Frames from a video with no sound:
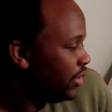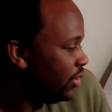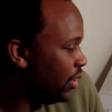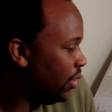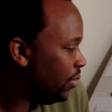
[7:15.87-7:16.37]

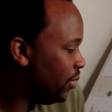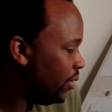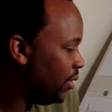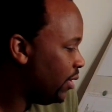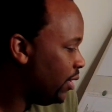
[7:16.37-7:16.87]
So
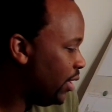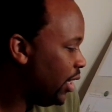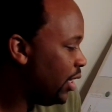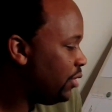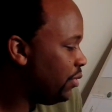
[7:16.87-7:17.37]

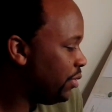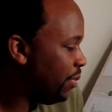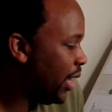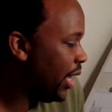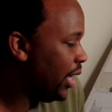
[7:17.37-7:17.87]
this was
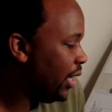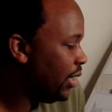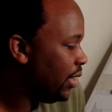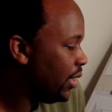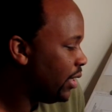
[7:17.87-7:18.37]
made
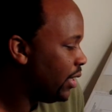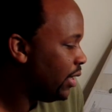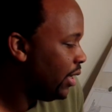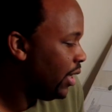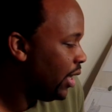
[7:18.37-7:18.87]

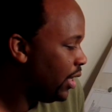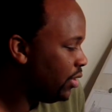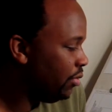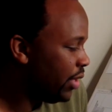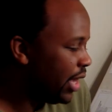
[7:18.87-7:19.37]
in
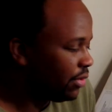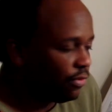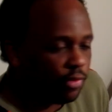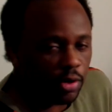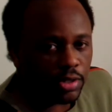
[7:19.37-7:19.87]

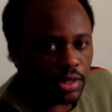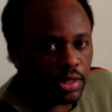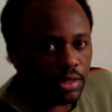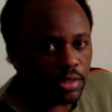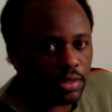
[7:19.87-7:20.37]

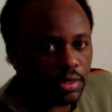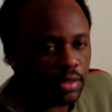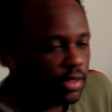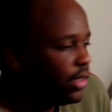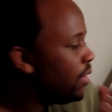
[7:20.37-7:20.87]
2014,
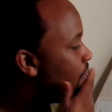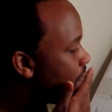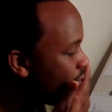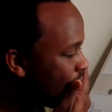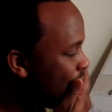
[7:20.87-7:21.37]

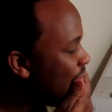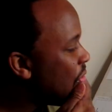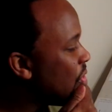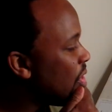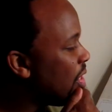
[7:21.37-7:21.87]

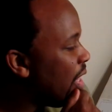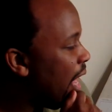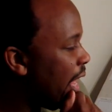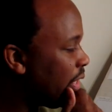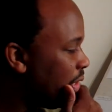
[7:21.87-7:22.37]
which is
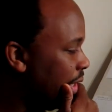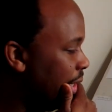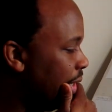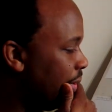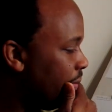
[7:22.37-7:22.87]

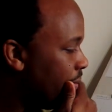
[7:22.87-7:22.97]
actually